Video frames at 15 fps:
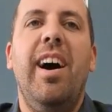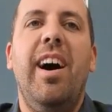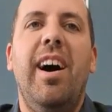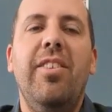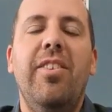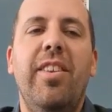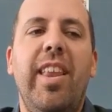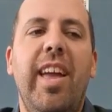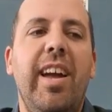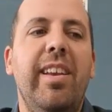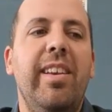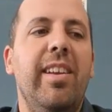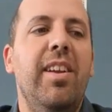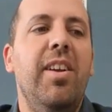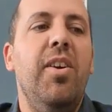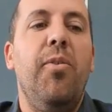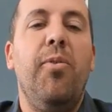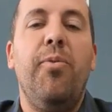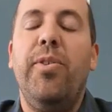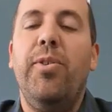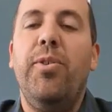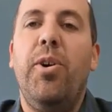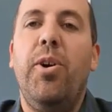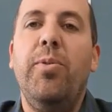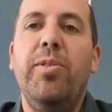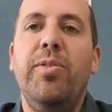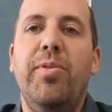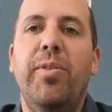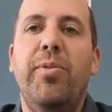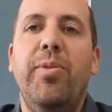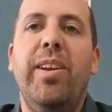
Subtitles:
Other than that, always feel